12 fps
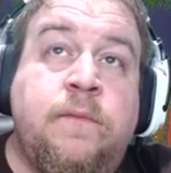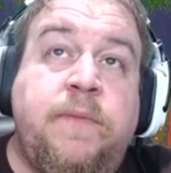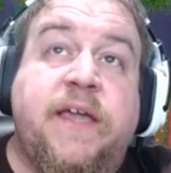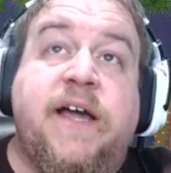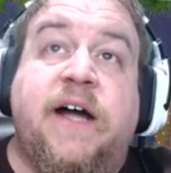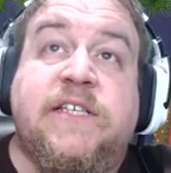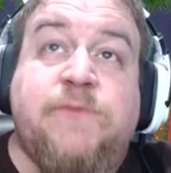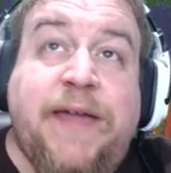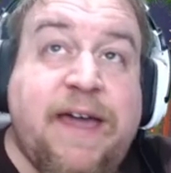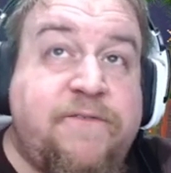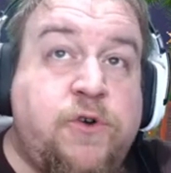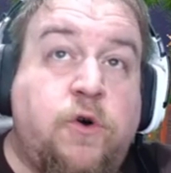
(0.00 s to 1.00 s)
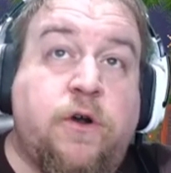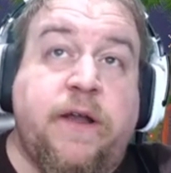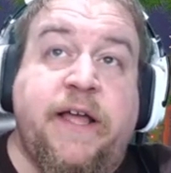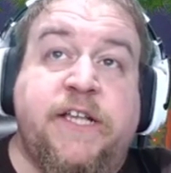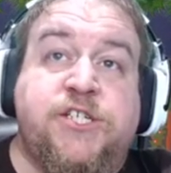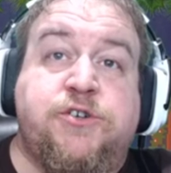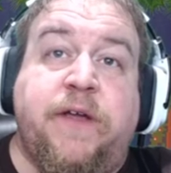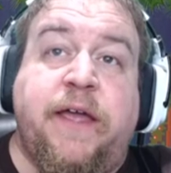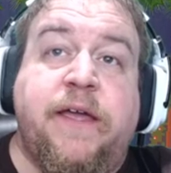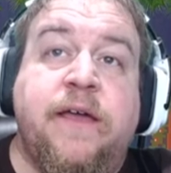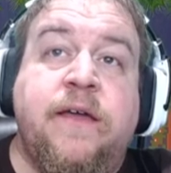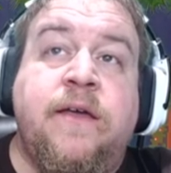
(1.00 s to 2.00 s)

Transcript: Because we have court intrigue.